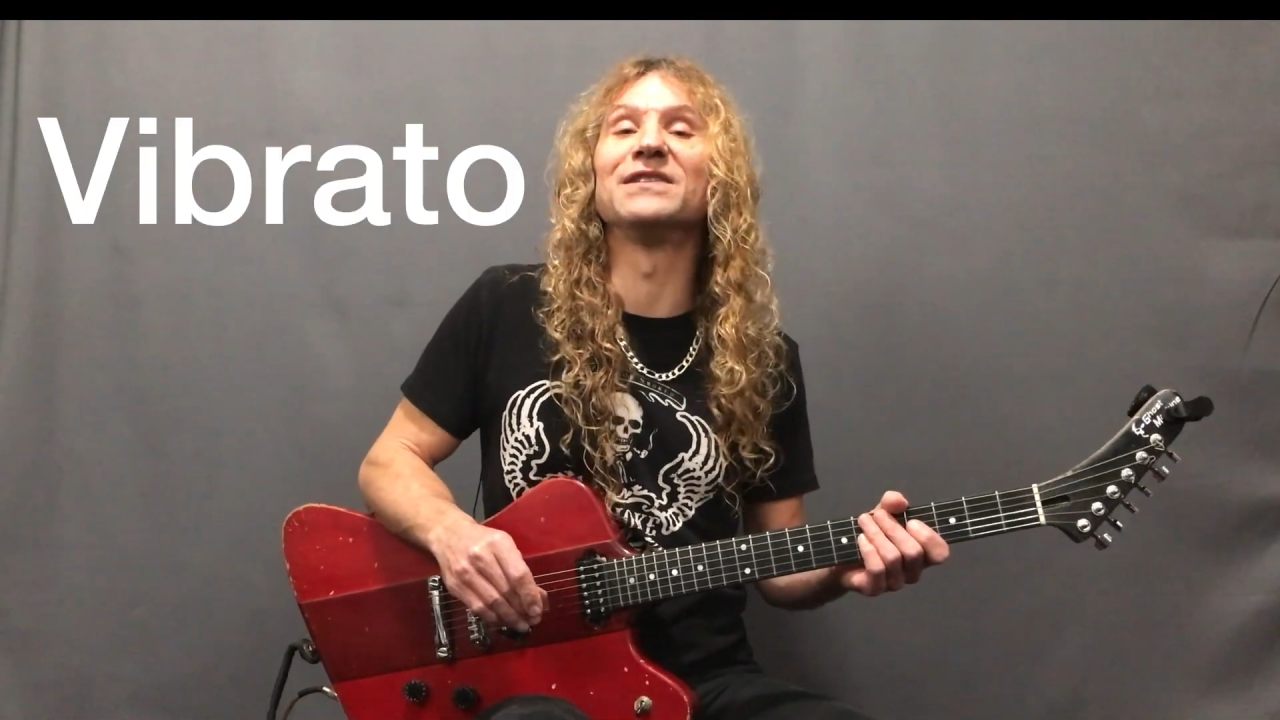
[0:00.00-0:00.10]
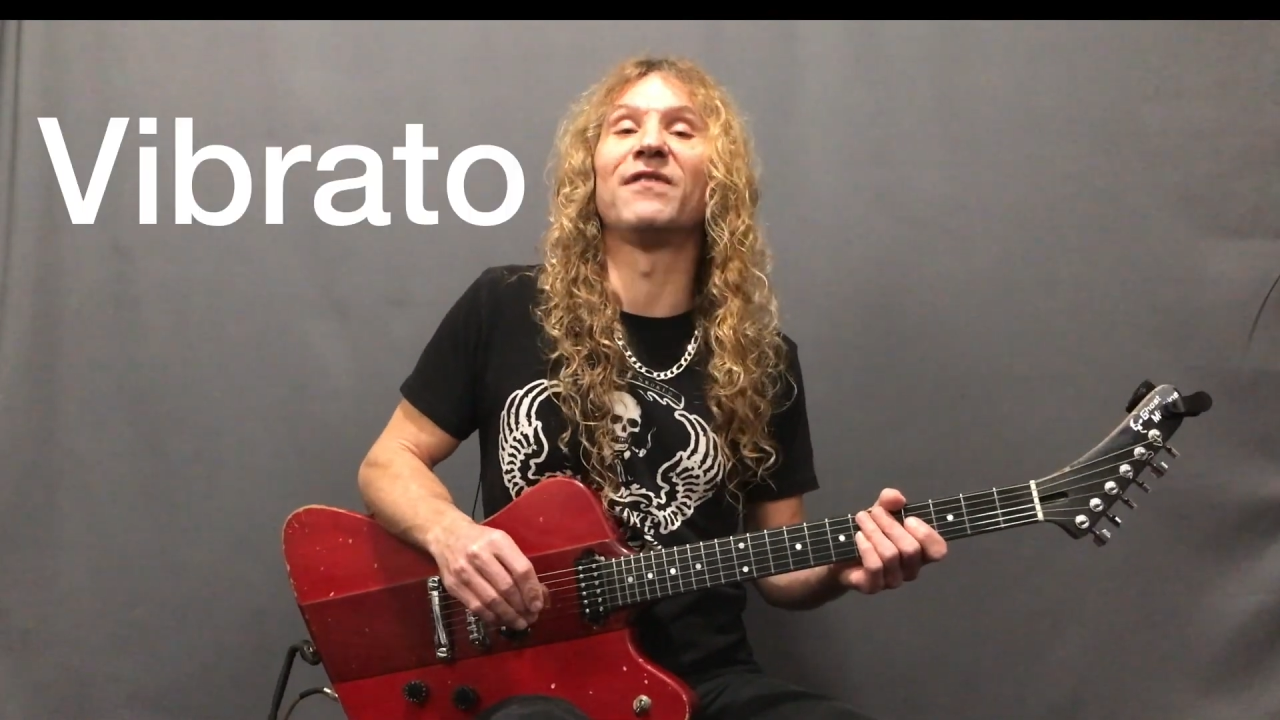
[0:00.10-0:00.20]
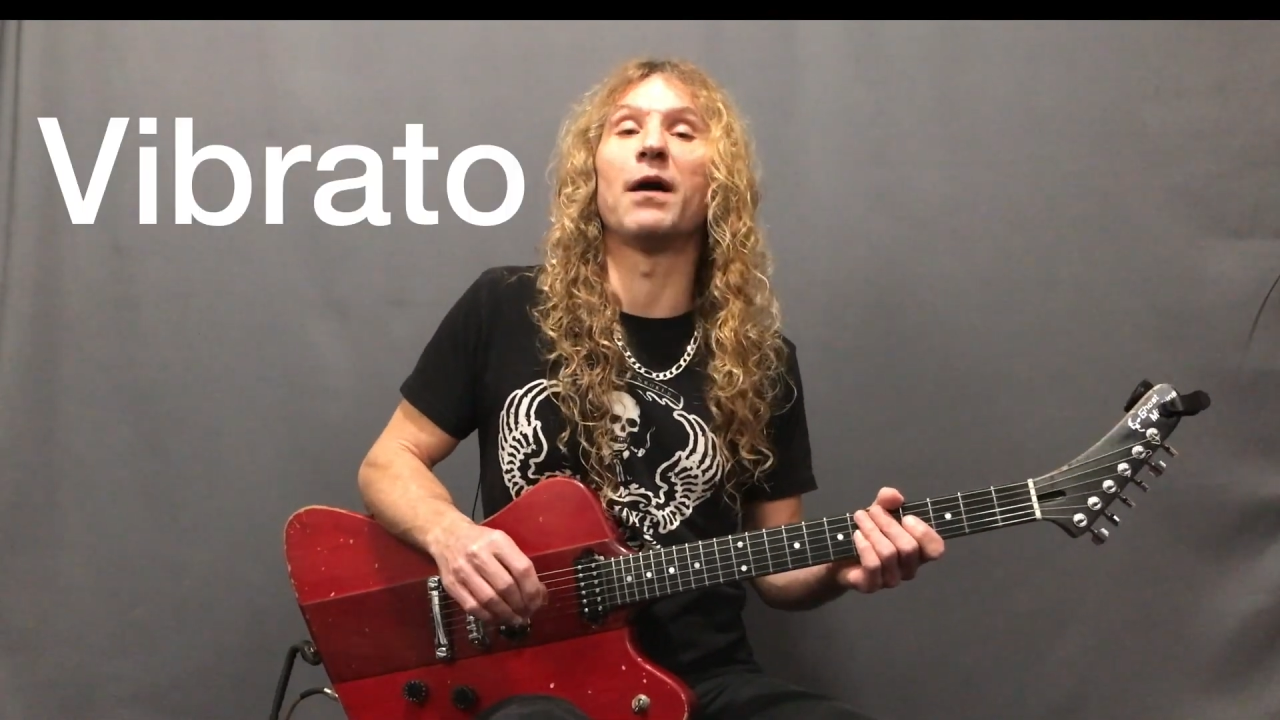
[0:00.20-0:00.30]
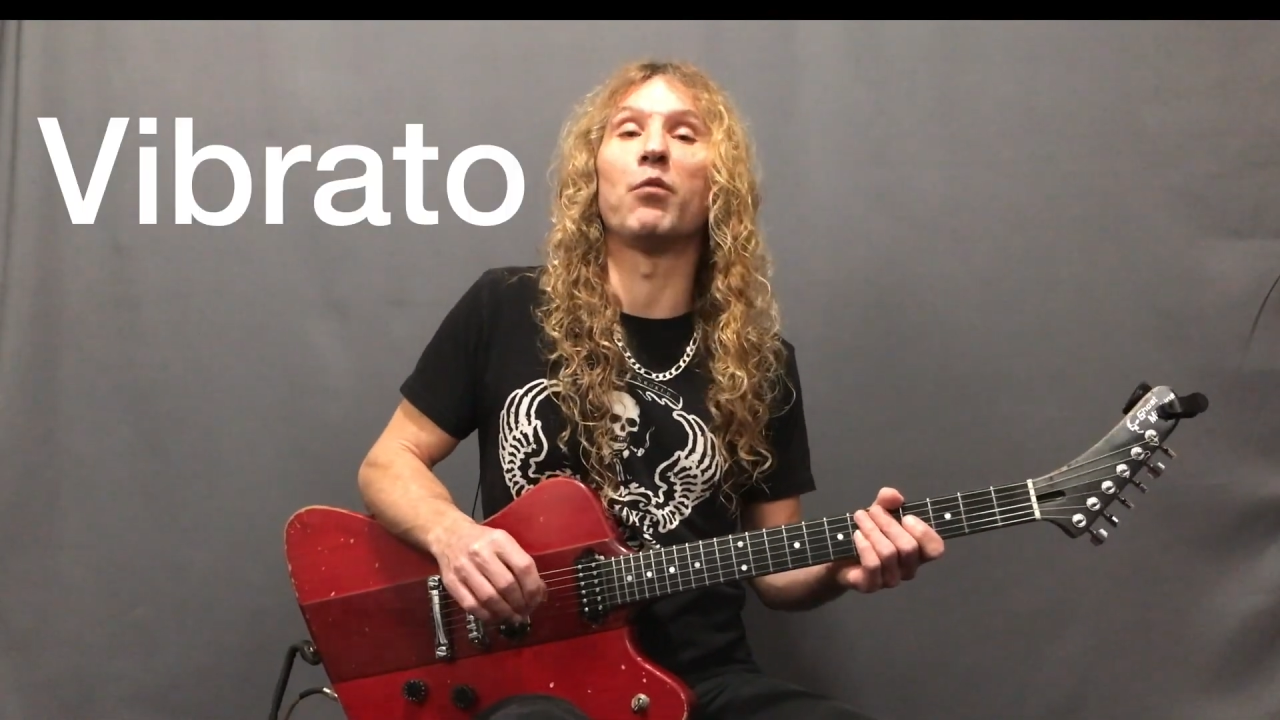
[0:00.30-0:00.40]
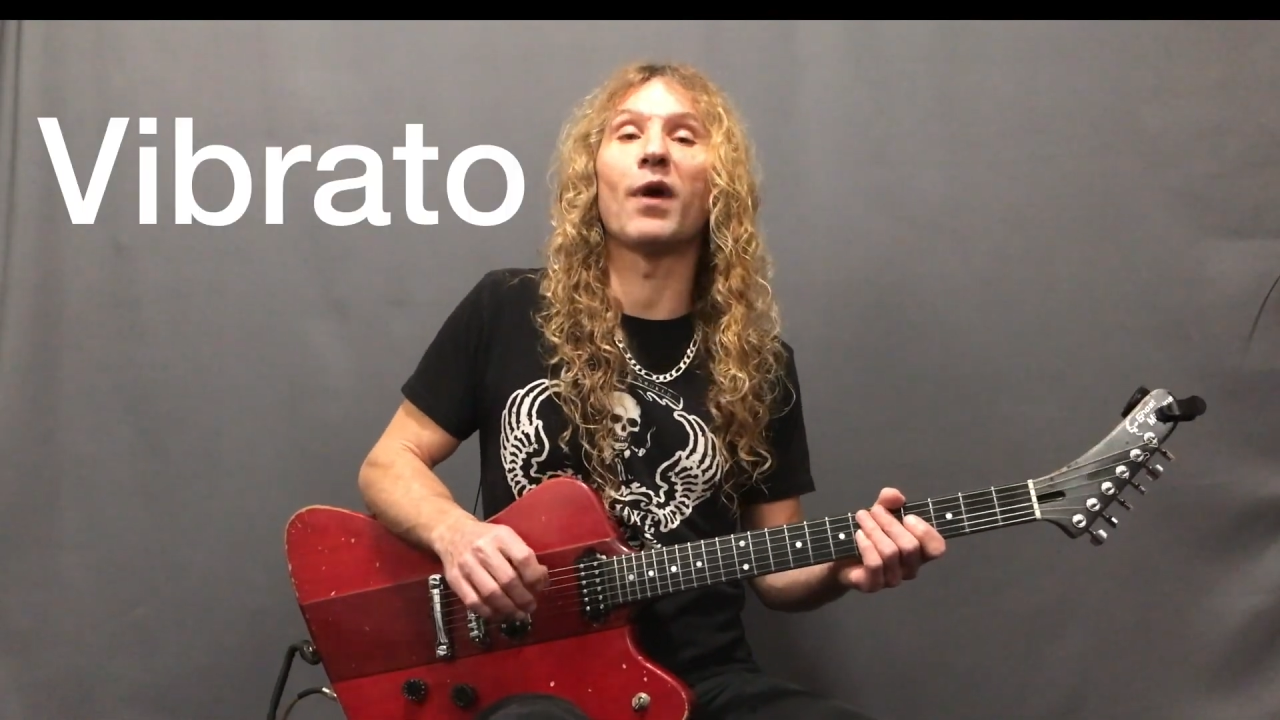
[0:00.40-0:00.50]

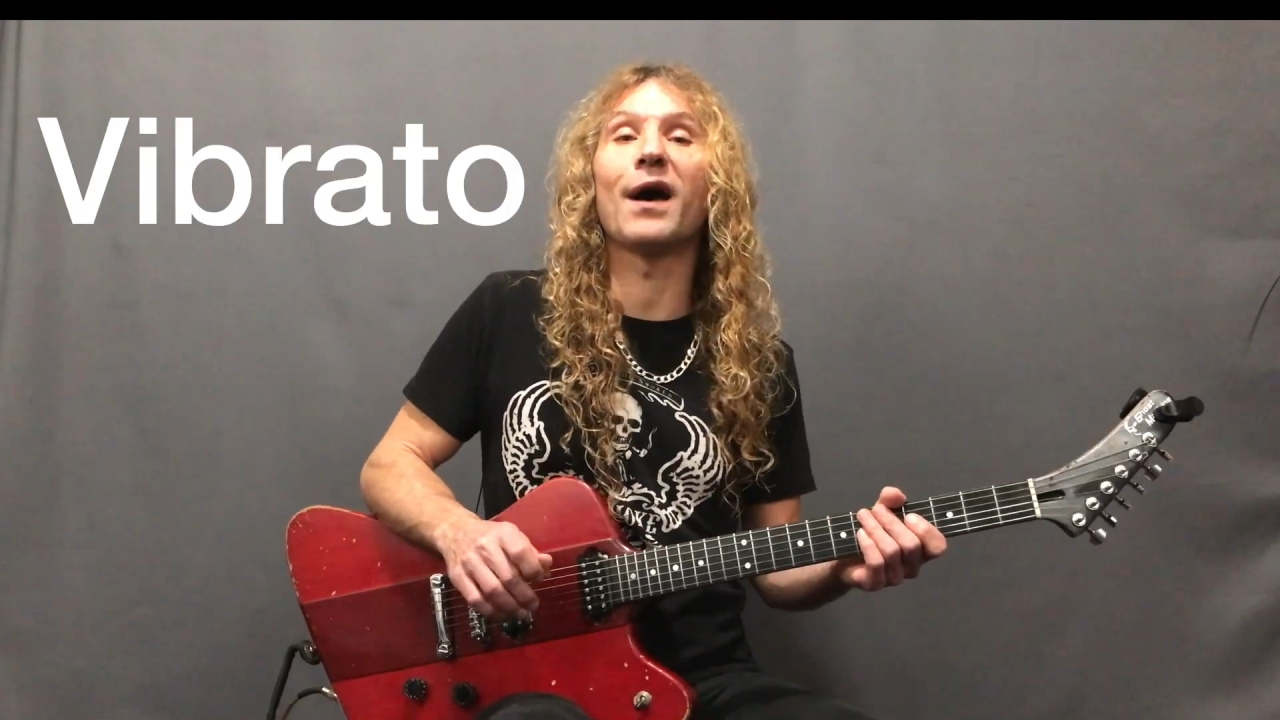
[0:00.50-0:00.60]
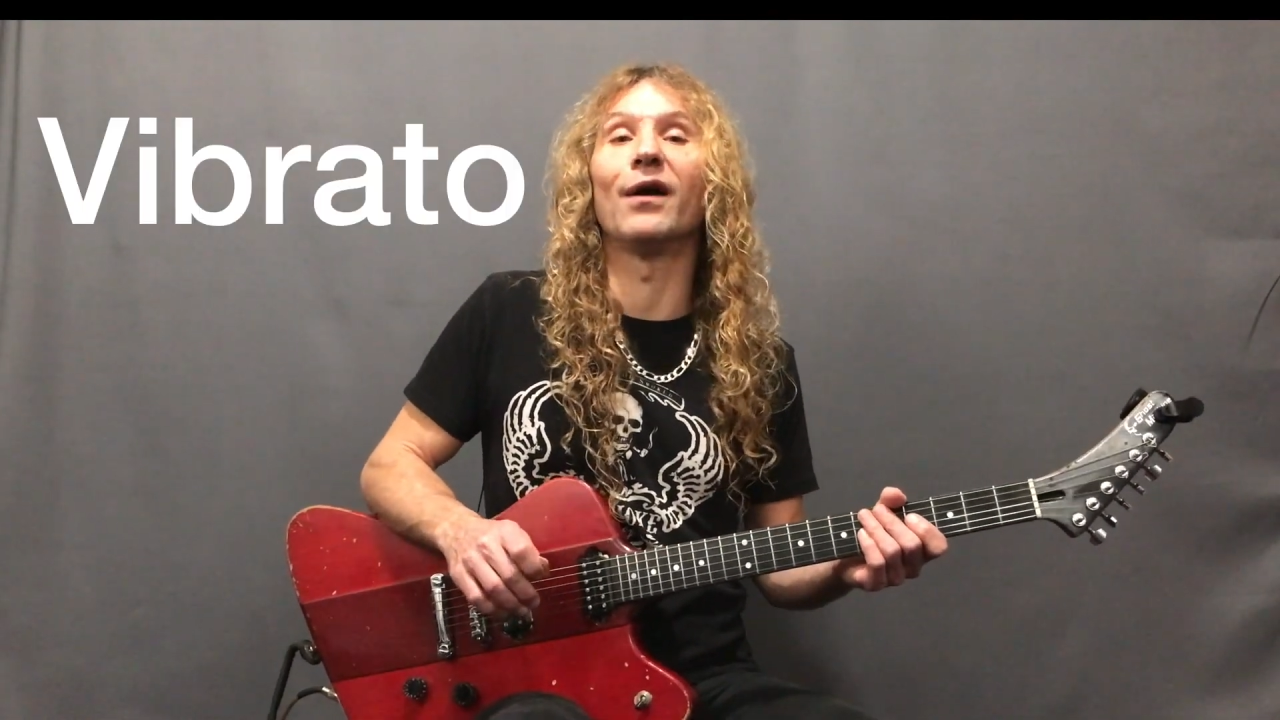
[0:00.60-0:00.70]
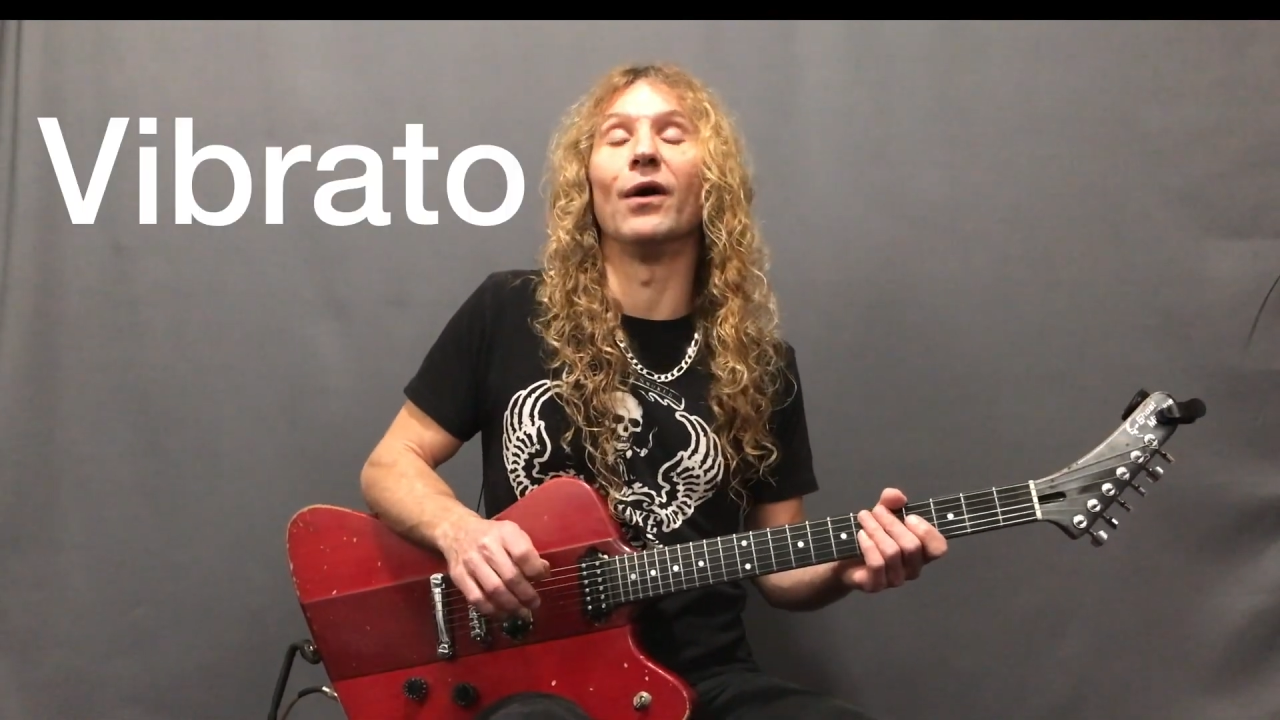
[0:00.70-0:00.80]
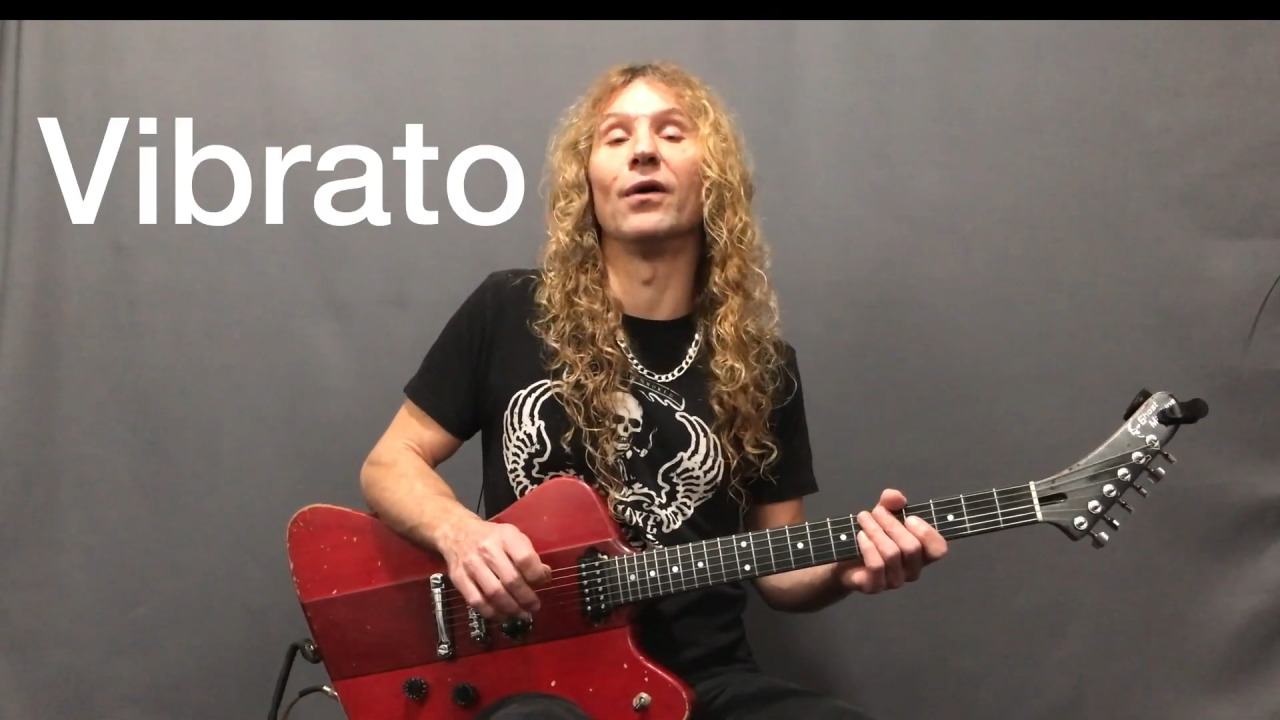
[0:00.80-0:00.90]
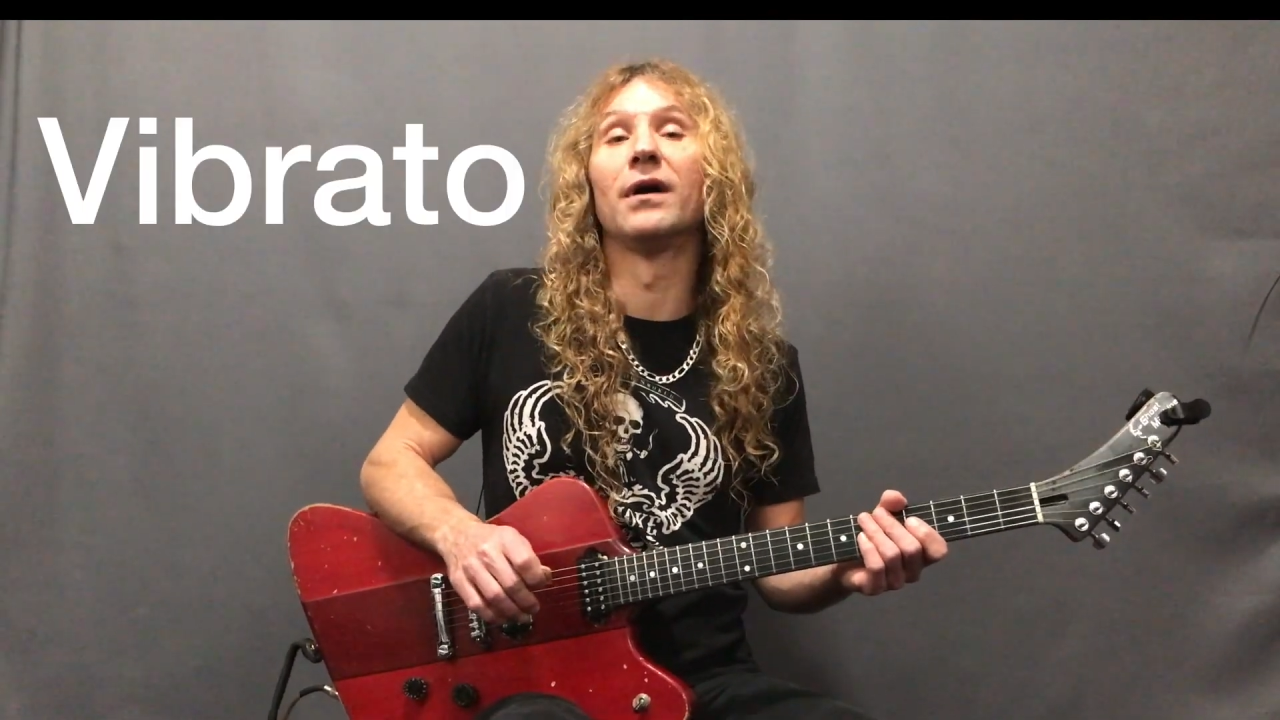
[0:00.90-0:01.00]

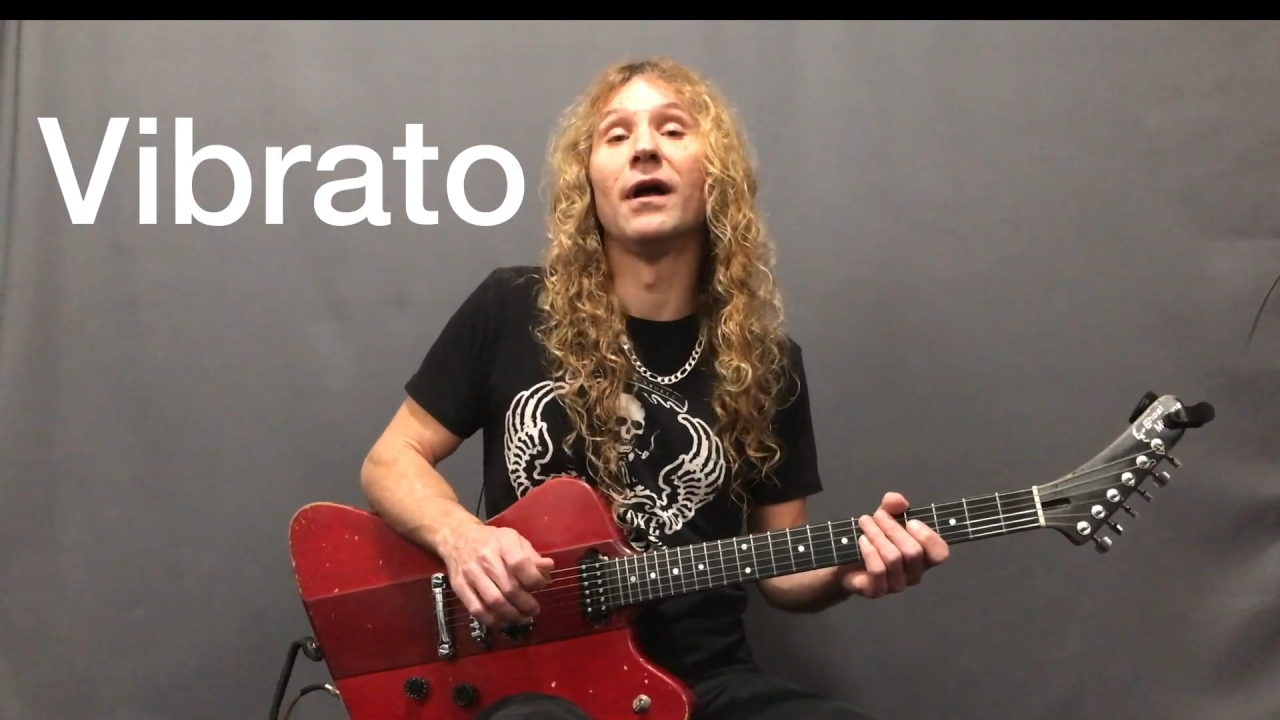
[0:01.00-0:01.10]
vibrato.